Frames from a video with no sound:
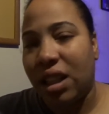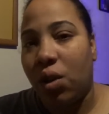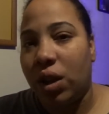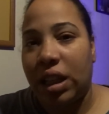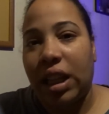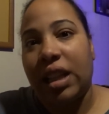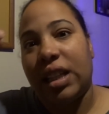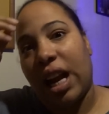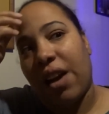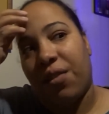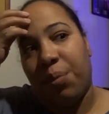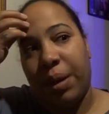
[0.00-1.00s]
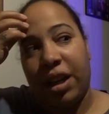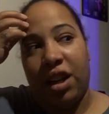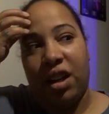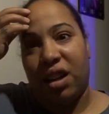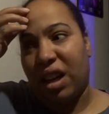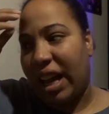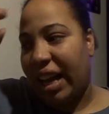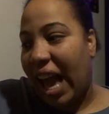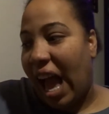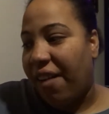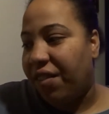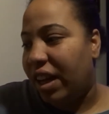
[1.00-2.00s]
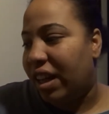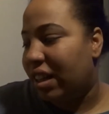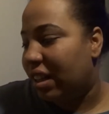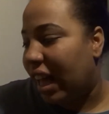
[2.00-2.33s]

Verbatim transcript: the only thing that I've been like having,